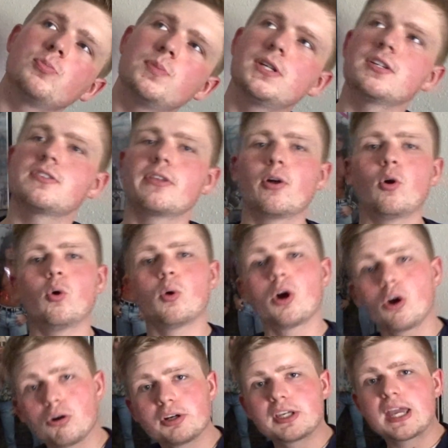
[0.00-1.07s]
because of the whole
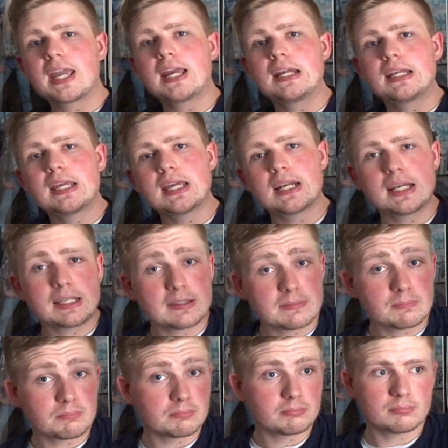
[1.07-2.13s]
hurricane
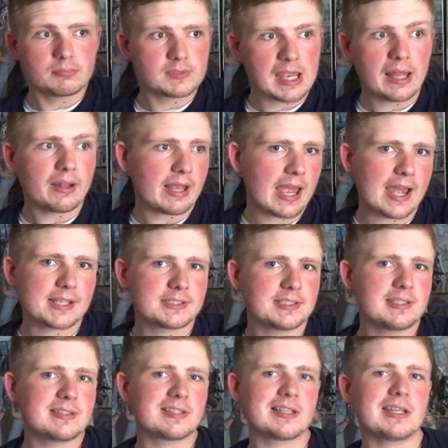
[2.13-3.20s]
hitting
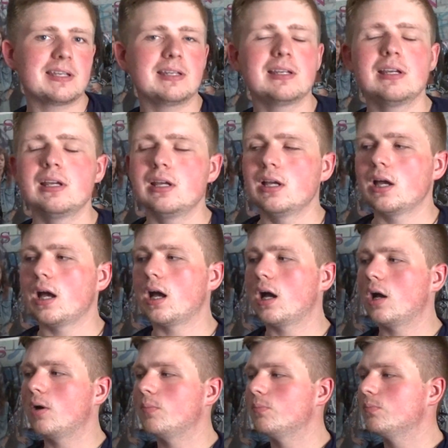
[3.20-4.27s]
Tallahassee thing.
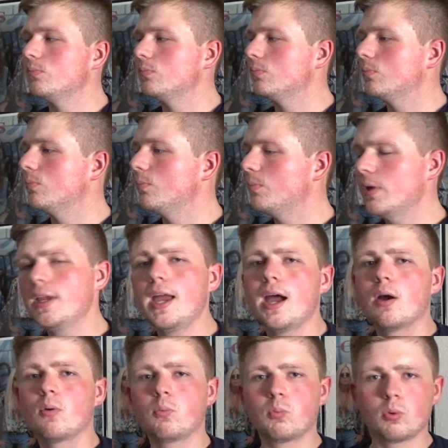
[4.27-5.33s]
Um, but
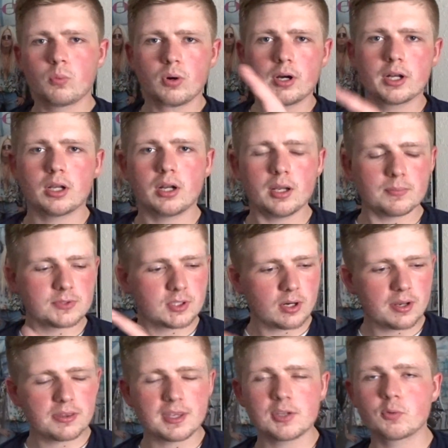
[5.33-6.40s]
yeah, we're working on it. I'm
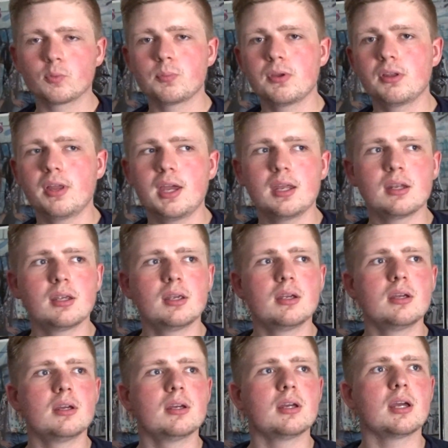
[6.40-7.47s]
sorry things will be late.
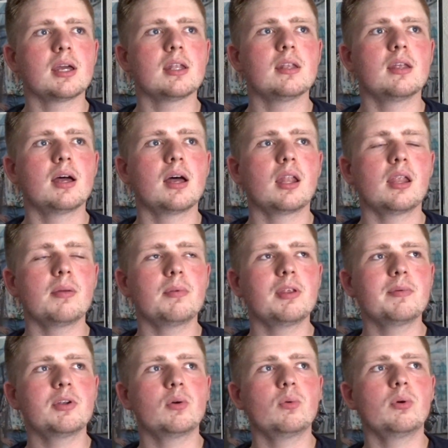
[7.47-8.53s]
And uh, let, let
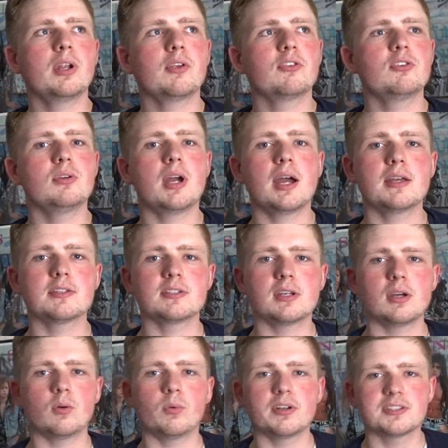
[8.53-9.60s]
me know what else you guys uh,
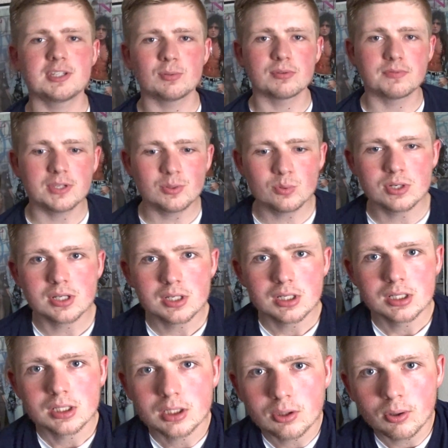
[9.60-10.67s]
want to see reviewed.
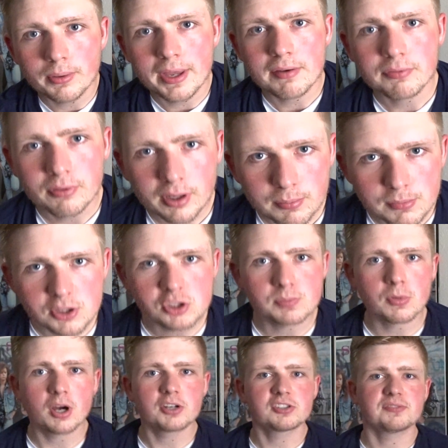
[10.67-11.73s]
All that fun
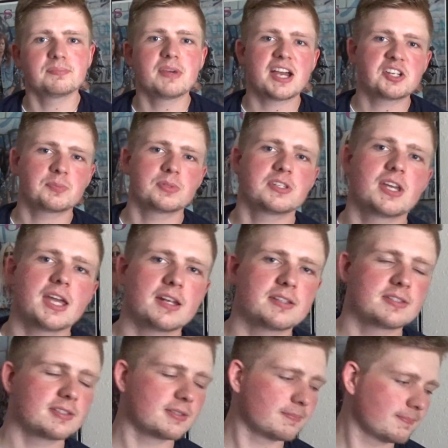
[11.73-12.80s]
mishmash of mashed potatoes.